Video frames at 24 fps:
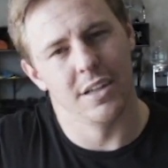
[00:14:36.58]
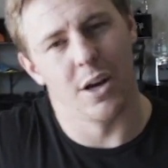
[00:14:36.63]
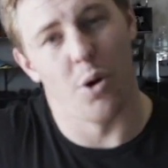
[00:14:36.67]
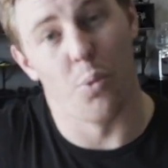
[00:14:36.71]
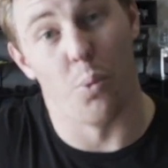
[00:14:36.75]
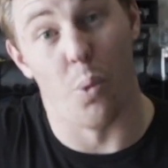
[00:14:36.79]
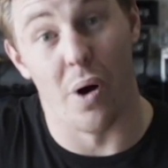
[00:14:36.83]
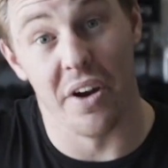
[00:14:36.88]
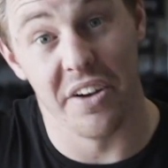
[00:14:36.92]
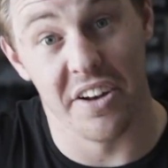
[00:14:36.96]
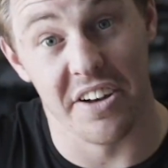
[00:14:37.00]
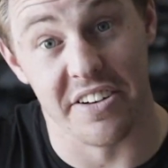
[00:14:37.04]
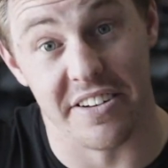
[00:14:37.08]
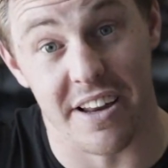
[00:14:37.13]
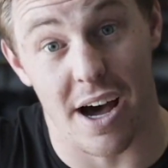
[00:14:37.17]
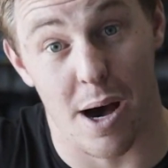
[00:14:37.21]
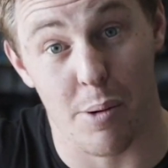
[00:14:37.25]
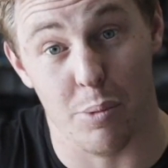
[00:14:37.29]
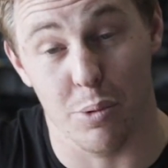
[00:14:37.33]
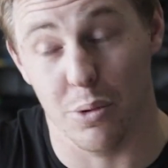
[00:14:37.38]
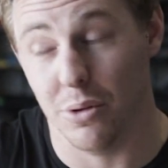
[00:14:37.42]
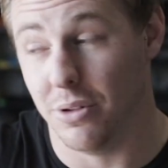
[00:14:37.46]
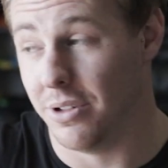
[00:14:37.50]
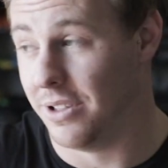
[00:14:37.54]
A wonder
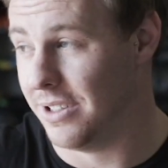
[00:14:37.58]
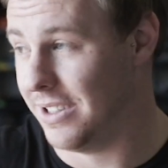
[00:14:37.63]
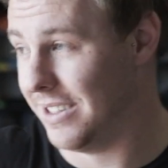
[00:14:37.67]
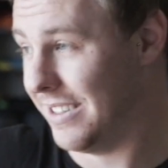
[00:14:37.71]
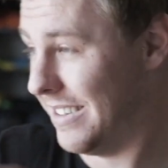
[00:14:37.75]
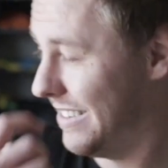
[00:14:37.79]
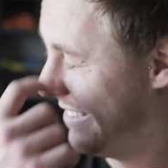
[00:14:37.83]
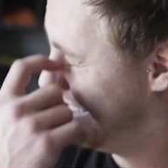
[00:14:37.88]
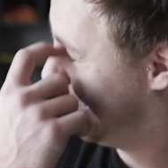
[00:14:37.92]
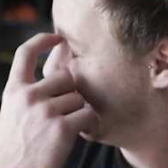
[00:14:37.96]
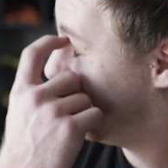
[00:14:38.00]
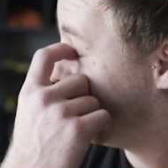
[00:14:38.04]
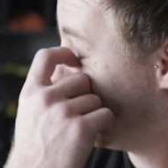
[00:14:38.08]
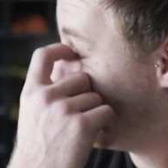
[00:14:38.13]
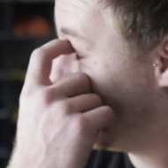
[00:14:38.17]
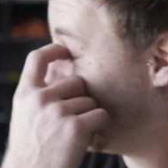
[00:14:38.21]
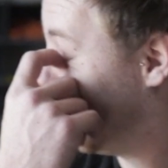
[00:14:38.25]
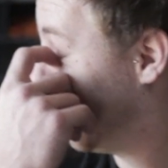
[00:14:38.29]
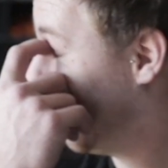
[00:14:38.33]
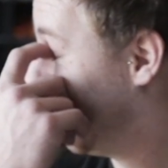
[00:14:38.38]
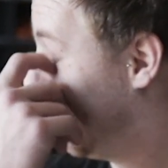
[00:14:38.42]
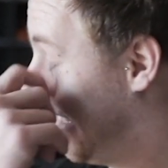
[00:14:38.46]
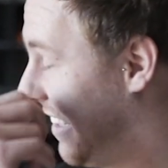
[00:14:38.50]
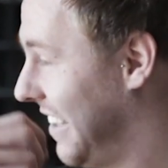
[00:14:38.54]
double?
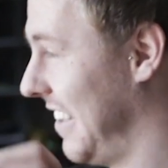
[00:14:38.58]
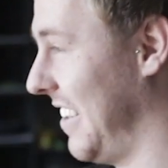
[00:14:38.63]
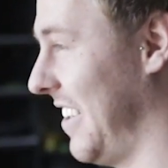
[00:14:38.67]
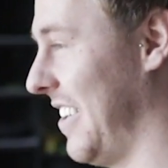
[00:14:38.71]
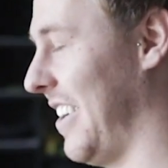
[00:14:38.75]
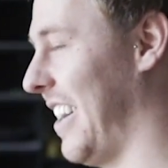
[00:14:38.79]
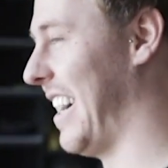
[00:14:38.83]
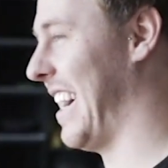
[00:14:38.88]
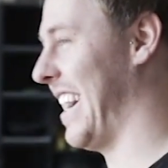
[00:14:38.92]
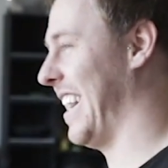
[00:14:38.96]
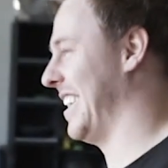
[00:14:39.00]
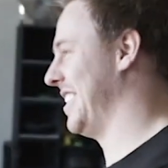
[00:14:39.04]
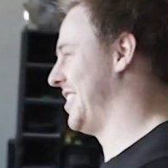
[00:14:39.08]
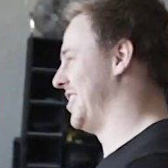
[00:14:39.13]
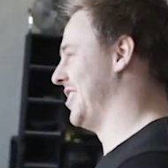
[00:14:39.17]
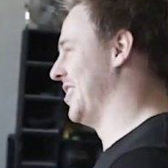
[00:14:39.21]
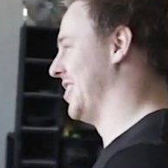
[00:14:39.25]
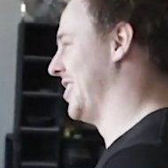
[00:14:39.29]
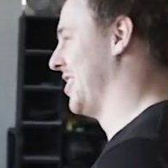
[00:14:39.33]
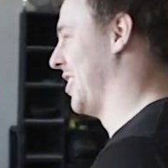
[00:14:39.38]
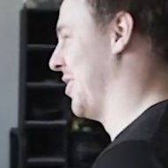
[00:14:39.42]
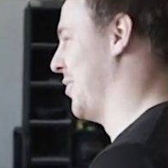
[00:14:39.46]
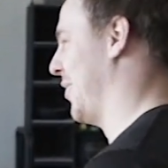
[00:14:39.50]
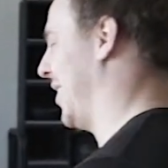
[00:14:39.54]
I hate
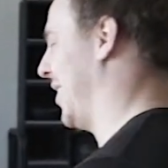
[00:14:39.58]
you so